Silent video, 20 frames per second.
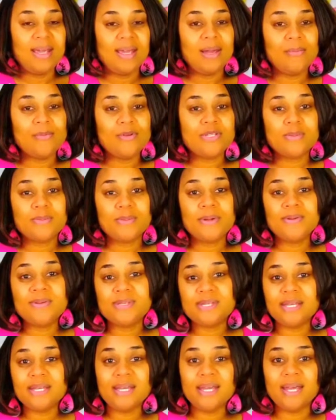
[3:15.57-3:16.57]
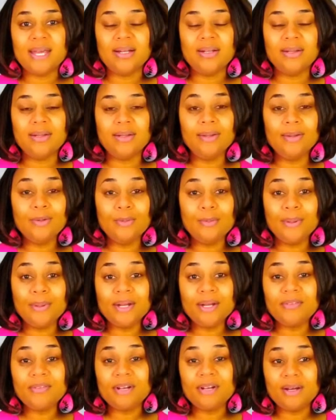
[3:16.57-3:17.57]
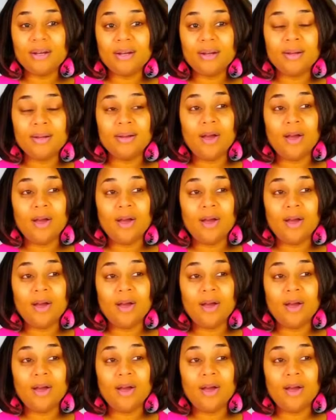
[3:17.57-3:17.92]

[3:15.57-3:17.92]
And we're supposed to get a little bit of a